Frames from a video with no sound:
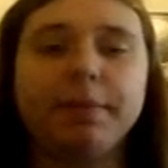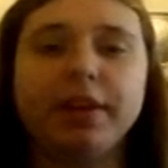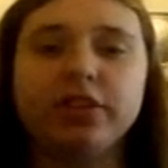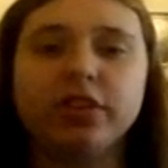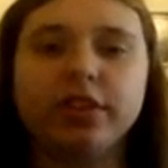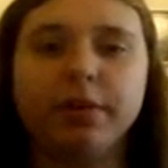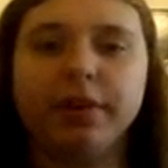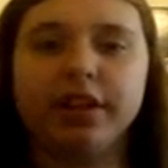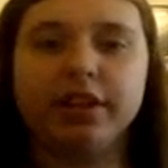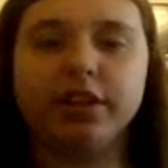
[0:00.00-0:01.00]
basically
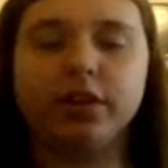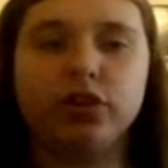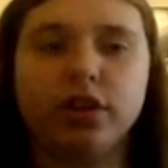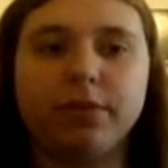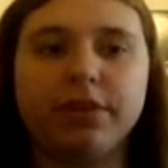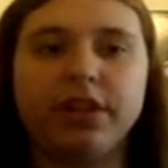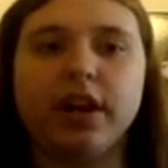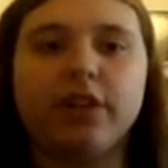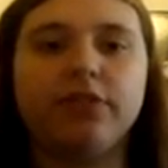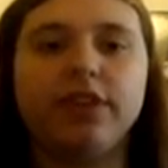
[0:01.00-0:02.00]
want to negotiate with the
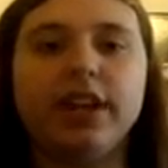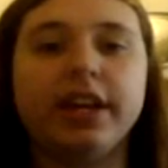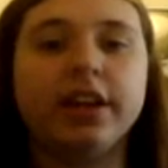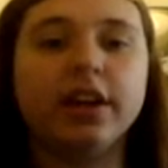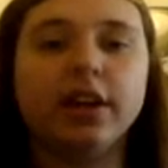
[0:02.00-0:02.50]
Na'vi